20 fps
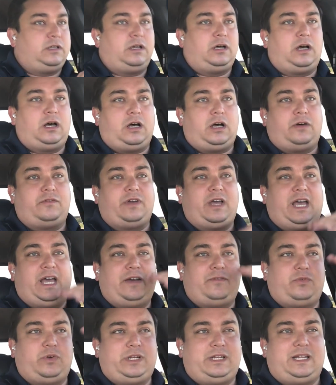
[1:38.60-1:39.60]
of
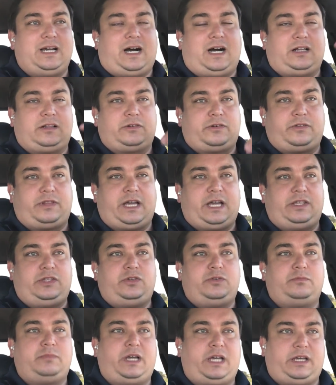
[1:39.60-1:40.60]
every dollar that
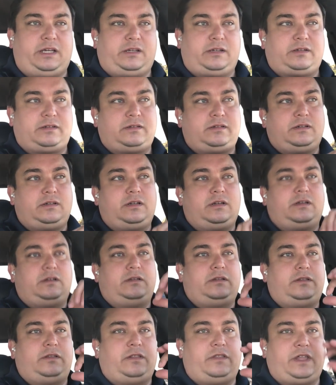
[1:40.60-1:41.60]
you make
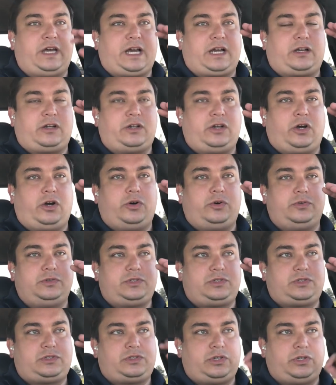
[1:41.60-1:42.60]
that
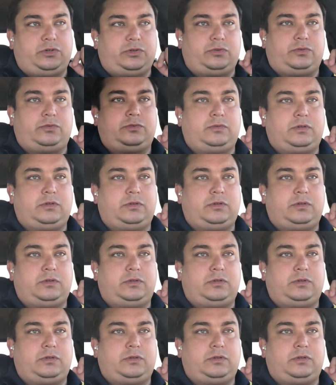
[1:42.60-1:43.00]
goes to